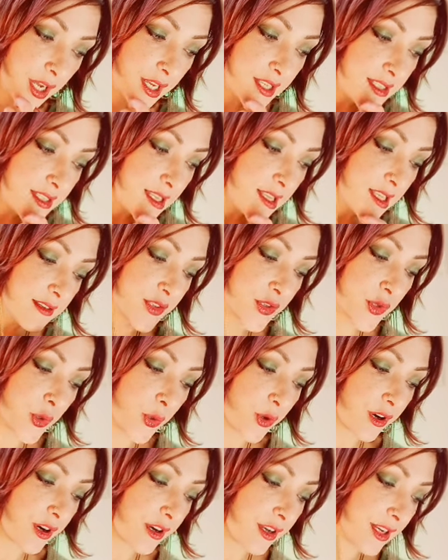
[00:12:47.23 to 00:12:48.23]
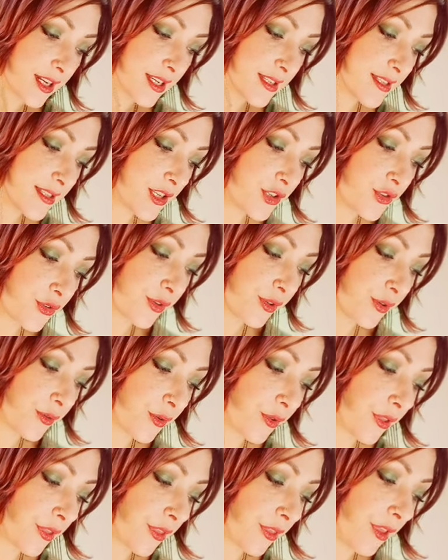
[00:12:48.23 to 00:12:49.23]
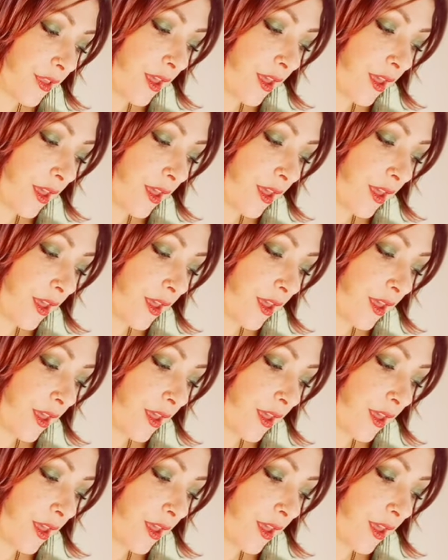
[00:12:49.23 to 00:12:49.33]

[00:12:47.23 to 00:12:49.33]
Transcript: see the sword and I see truth,